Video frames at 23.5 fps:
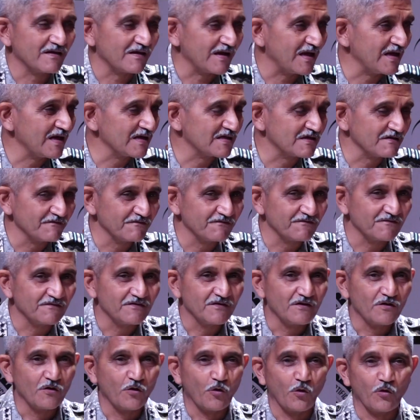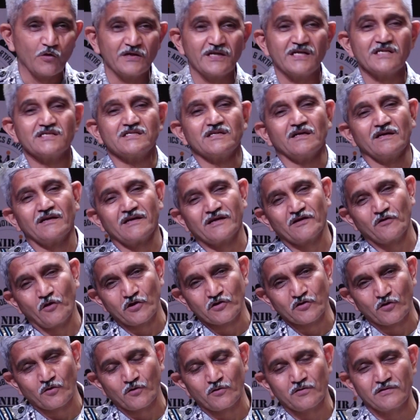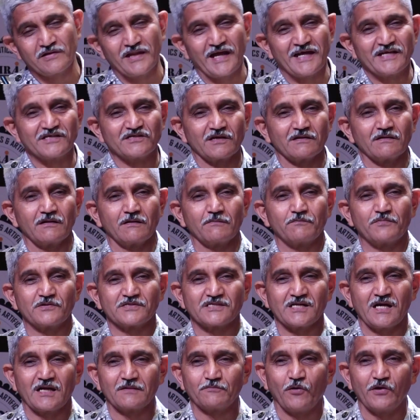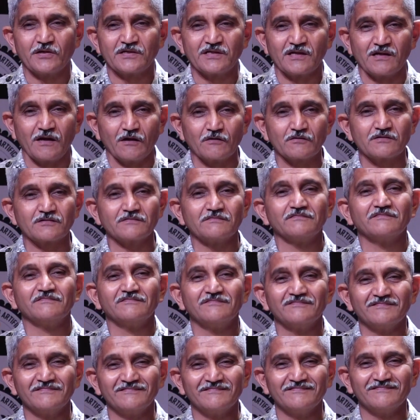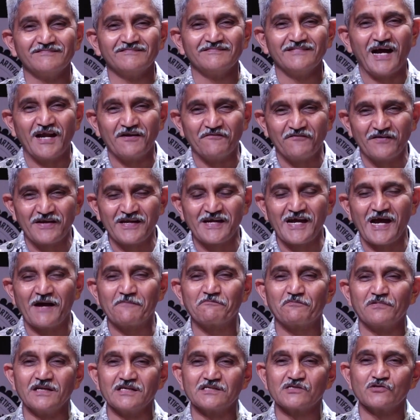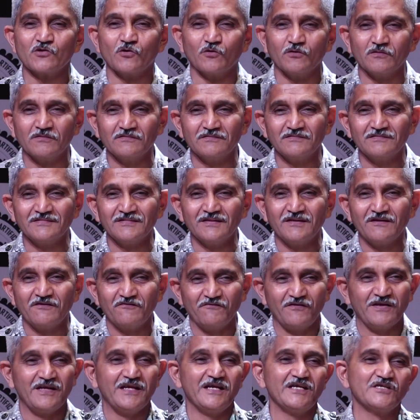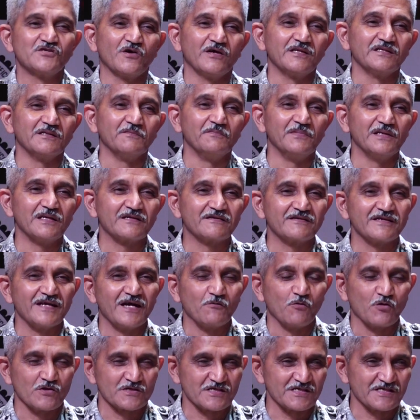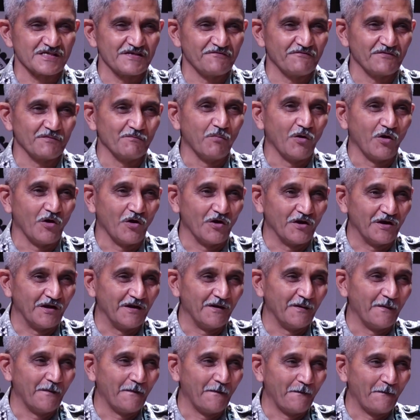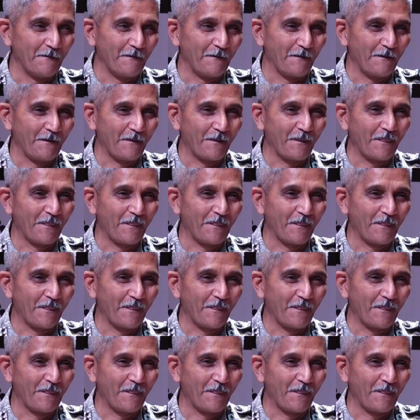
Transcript: and we, the relative oldies here, and although, like General Prasad pointed out, and very aptly so, when he joined the military, I wasn't even born.